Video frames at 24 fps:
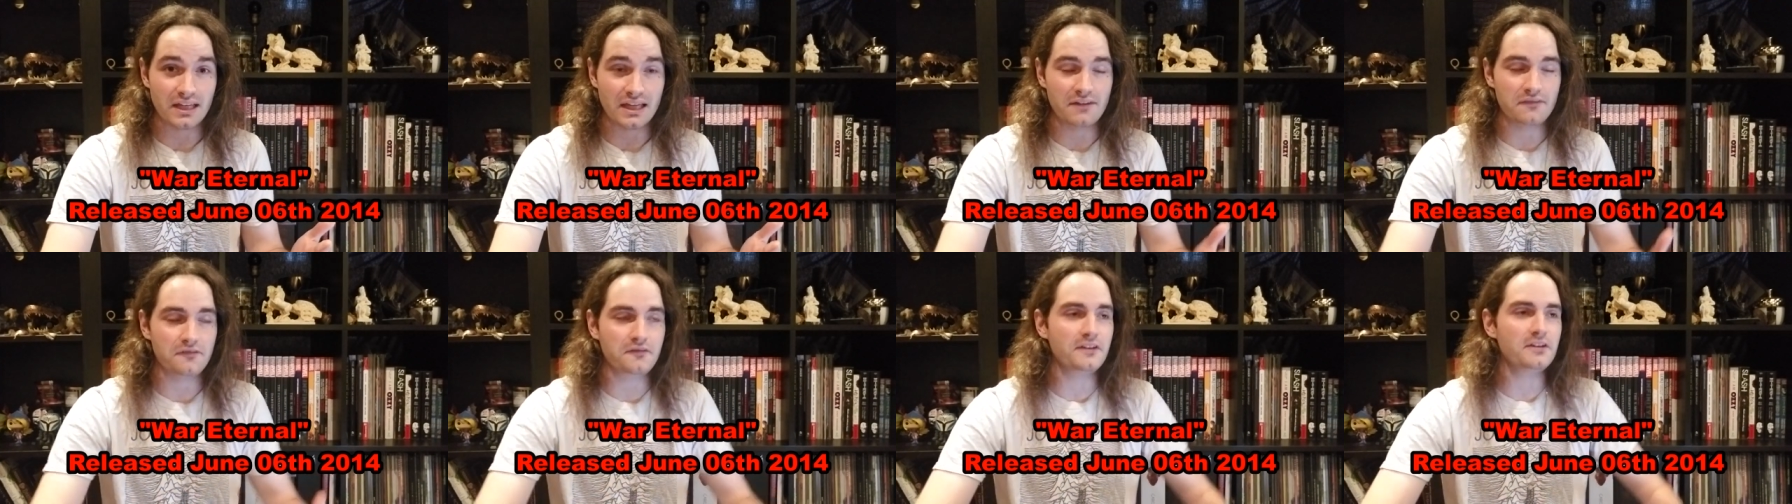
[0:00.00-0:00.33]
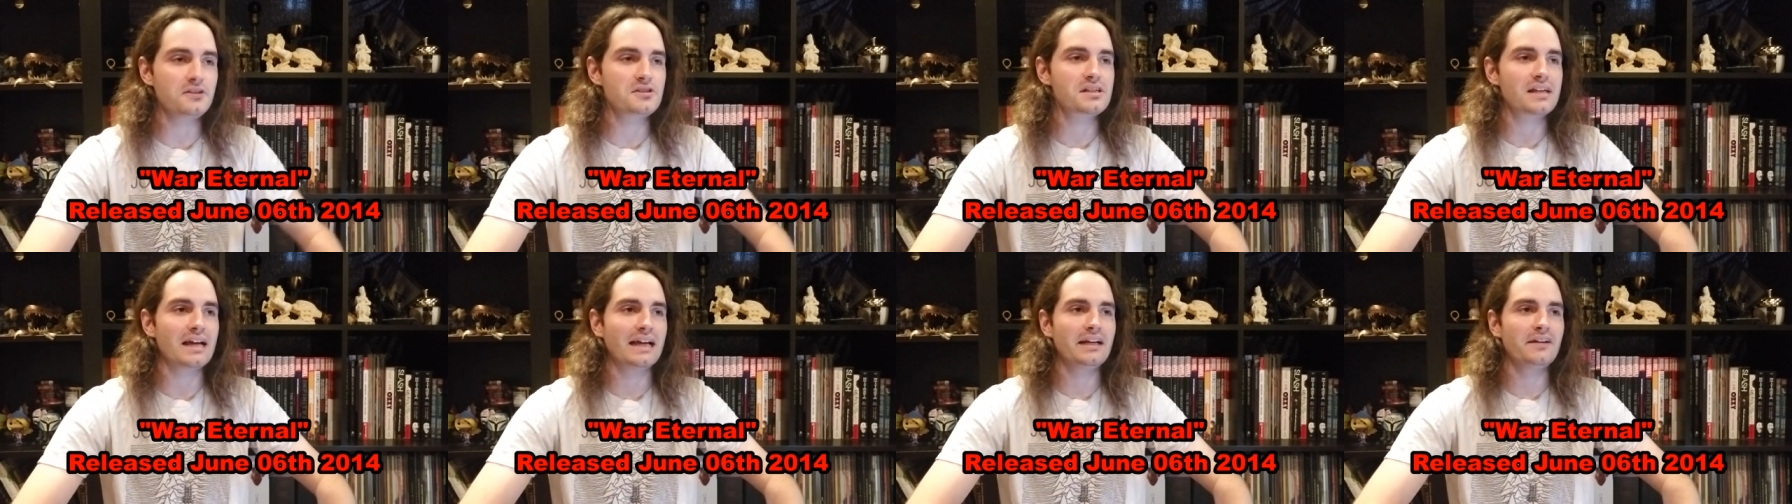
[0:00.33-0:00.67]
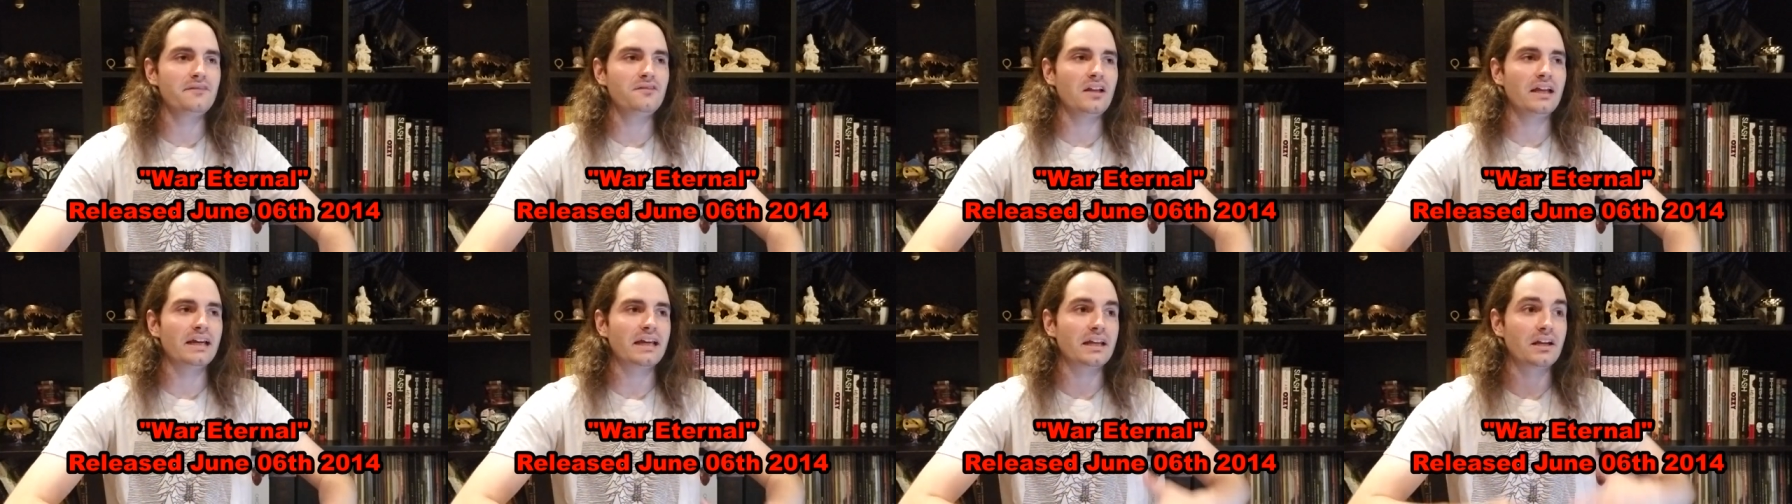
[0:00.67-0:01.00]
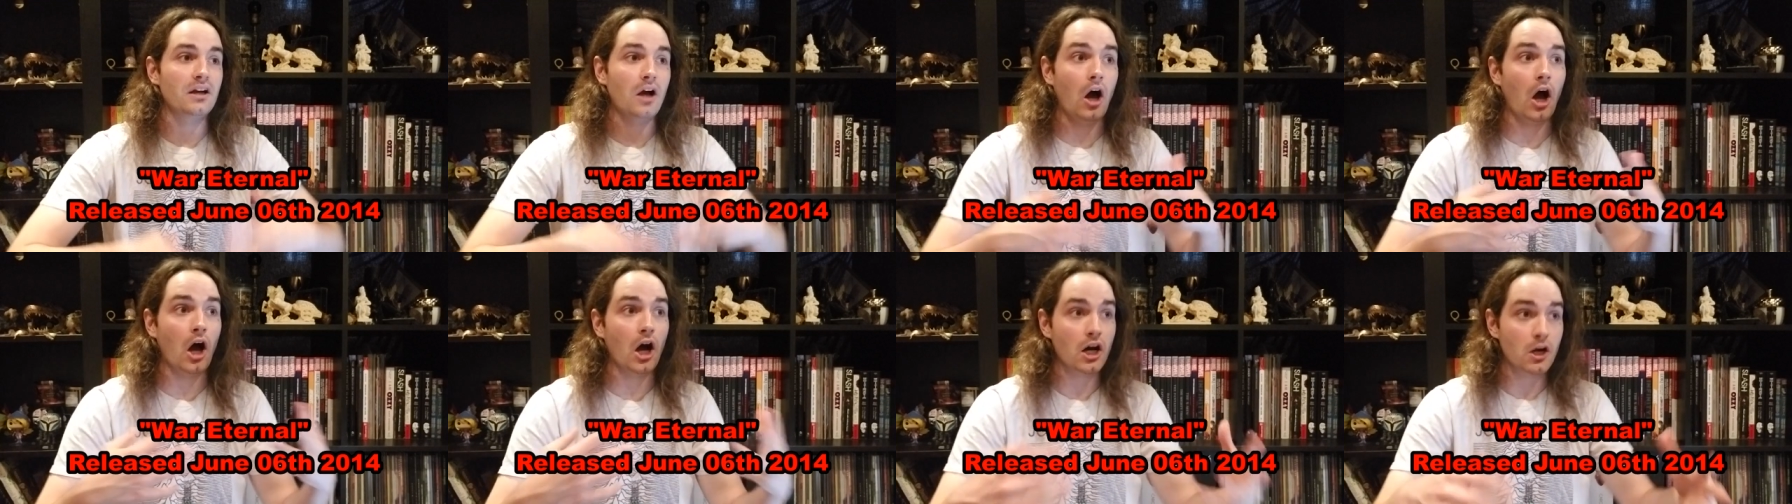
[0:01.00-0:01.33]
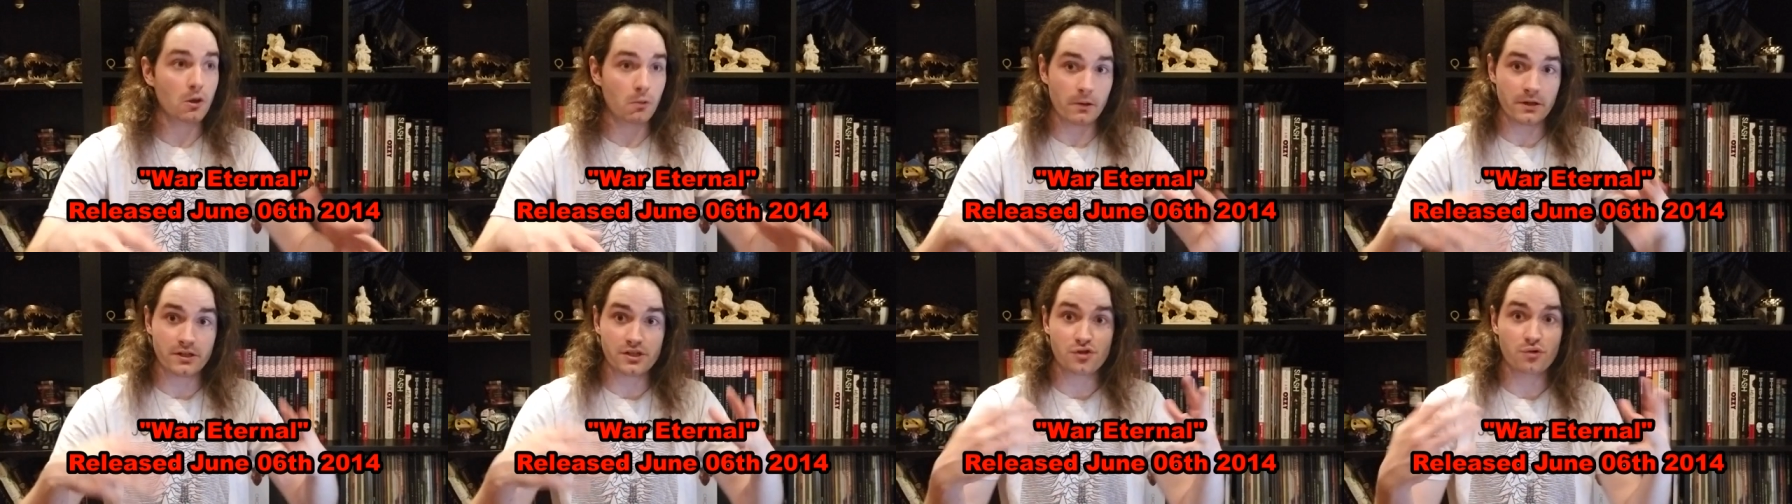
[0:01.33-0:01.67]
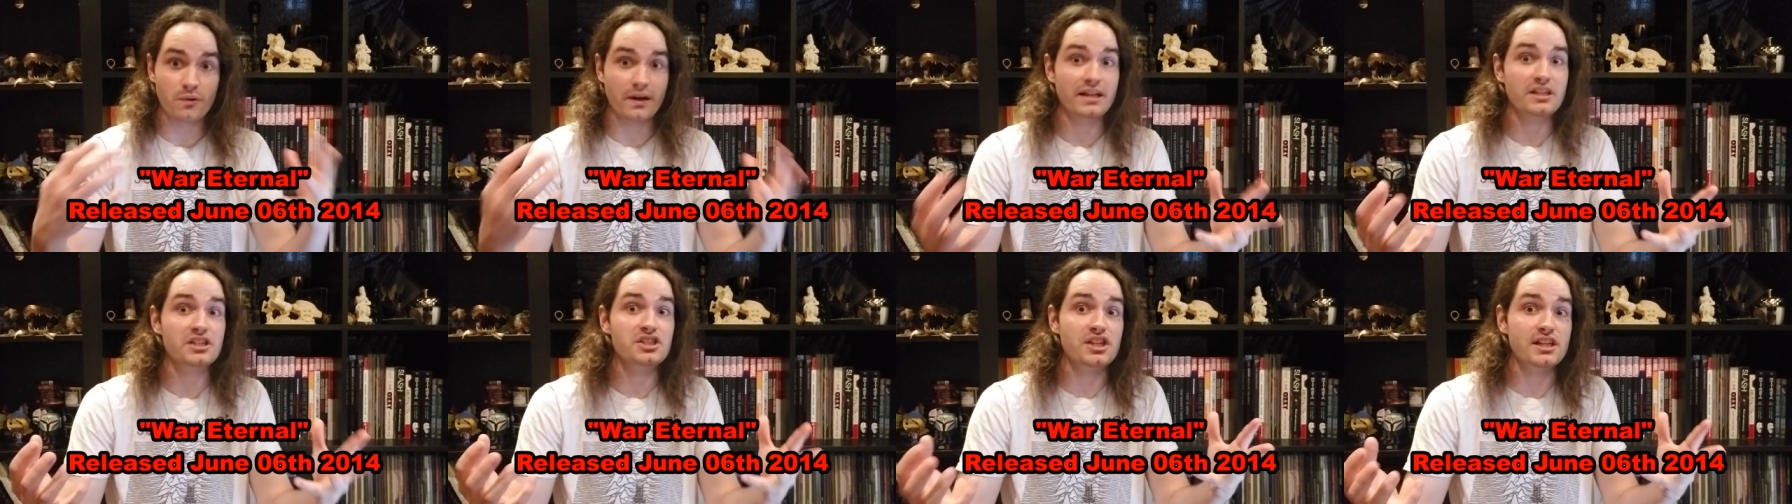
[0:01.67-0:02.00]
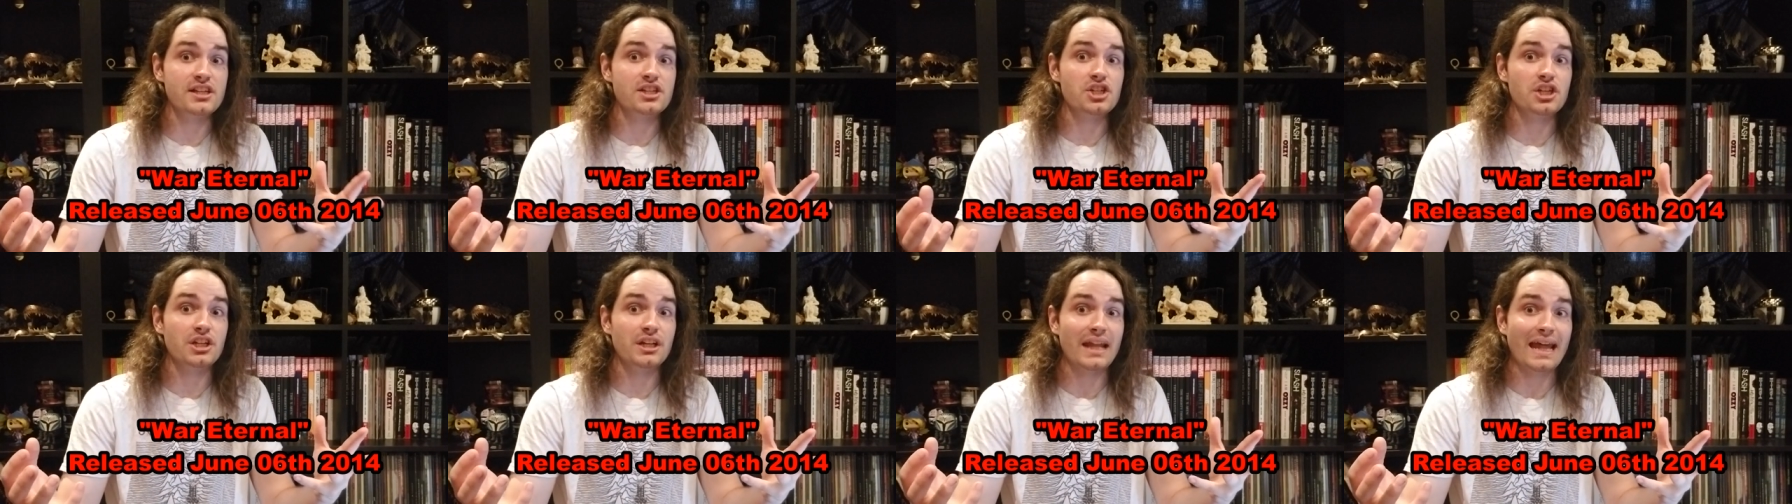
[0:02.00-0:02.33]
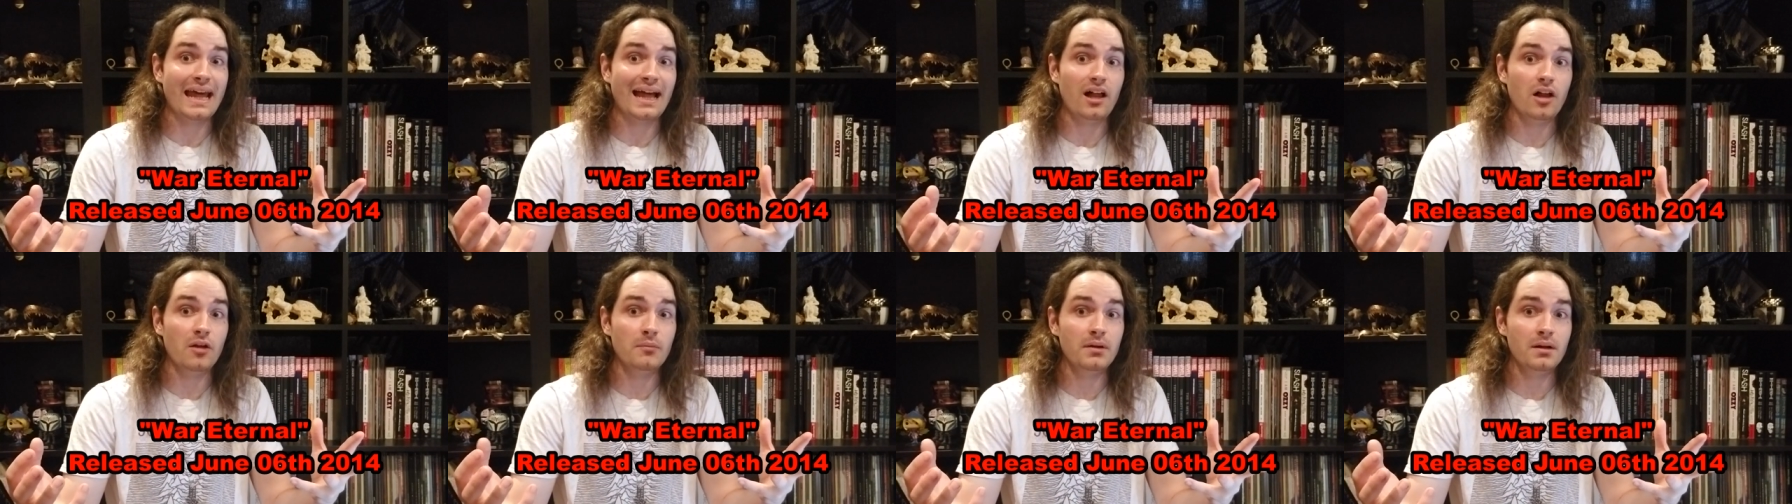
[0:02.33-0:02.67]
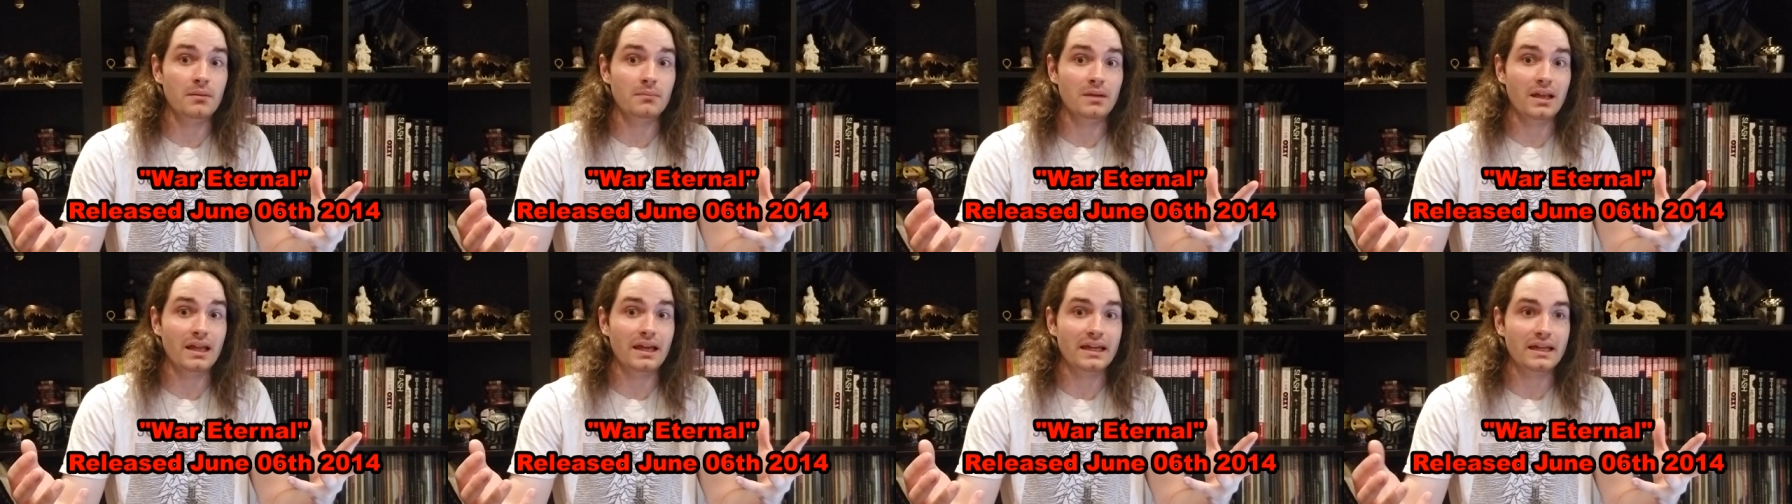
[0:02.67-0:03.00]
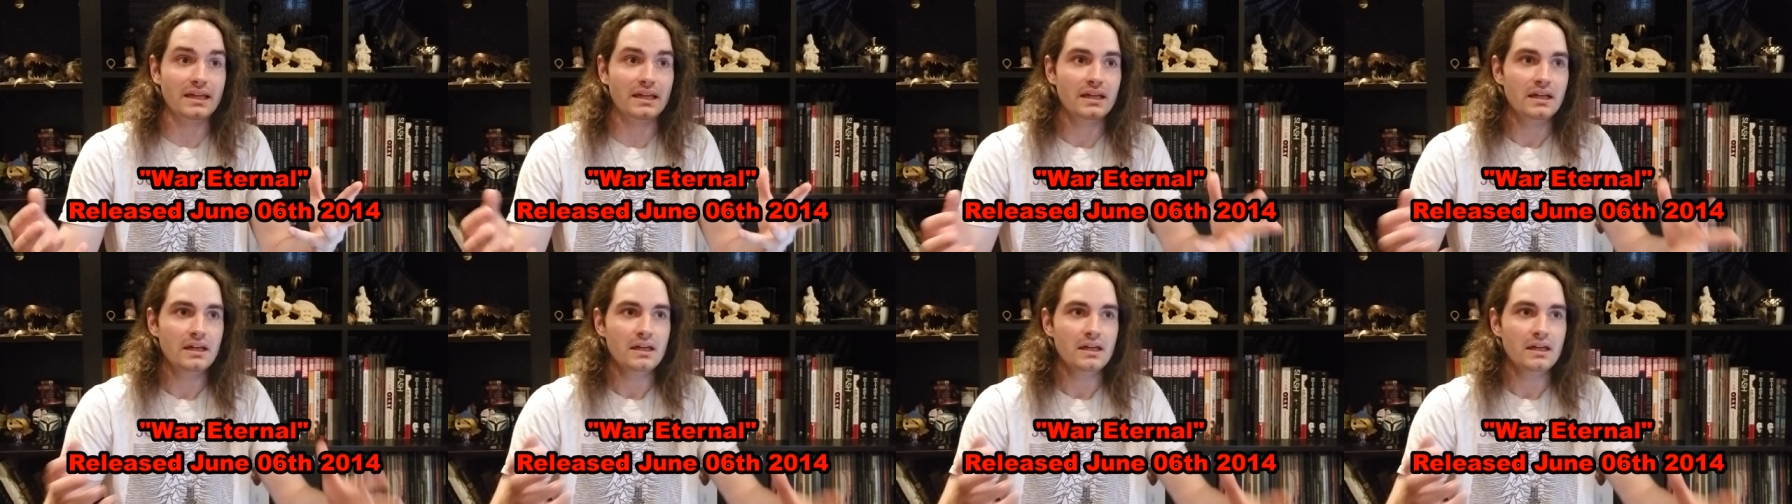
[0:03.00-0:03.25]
It feels kind of like an awkward transition album. Like